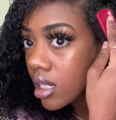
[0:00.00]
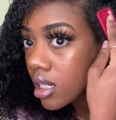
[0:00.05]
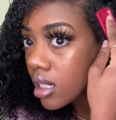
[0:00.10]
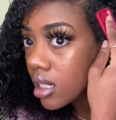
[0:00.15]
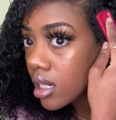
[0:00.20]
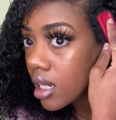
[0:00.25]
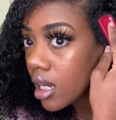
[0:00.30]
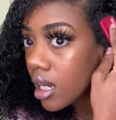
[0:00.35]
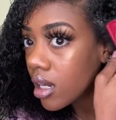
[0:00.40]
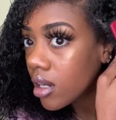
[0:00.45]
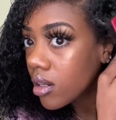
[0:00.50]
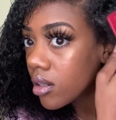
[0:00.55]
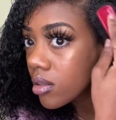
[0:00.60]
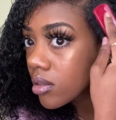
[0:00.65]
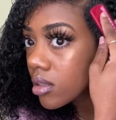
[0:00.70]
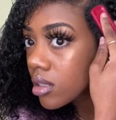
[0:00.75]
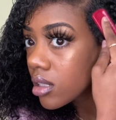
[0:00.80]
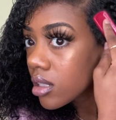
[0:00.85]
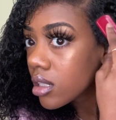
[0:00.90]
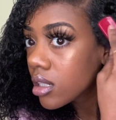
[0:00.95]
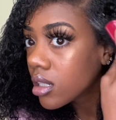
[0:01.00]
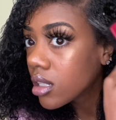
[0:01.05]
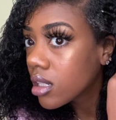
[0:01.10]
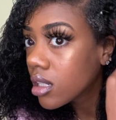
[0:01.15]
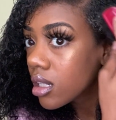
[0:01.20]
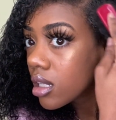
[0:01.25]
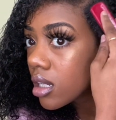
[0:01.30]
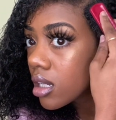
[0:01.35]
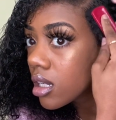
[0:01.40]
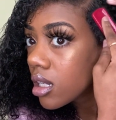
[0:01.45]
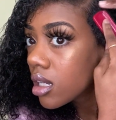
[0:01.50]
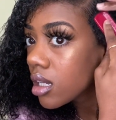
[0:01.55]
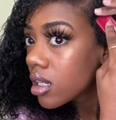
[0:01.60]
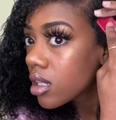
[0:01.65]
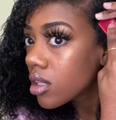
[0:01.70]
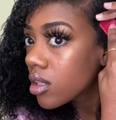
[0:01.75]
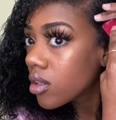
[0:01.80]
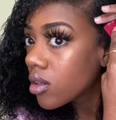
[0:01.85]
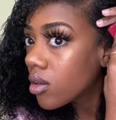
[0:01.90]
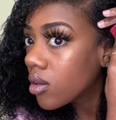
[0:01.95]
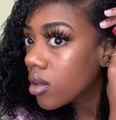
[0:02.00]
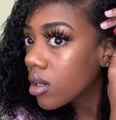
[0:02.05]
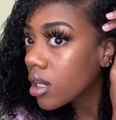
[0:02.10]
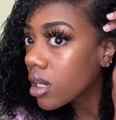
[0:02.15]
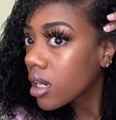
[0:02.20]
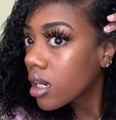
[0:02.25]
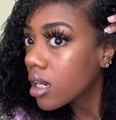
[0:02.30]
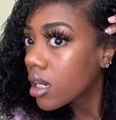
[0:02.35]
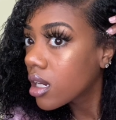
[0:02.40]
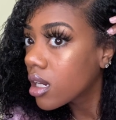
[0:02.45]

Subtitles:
down your